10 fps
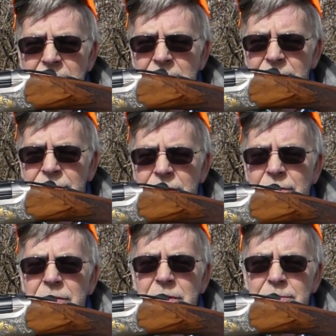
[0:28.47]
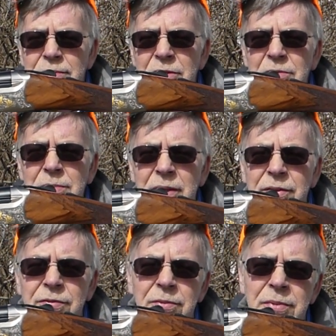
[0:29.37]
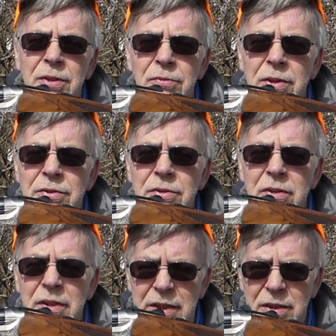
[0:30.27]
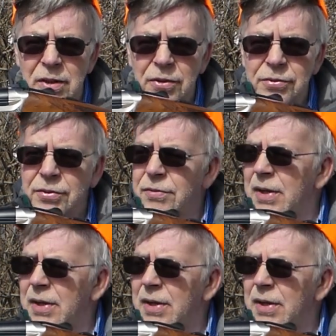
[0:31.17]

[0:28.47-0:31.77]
There are several improvements from the original Elos.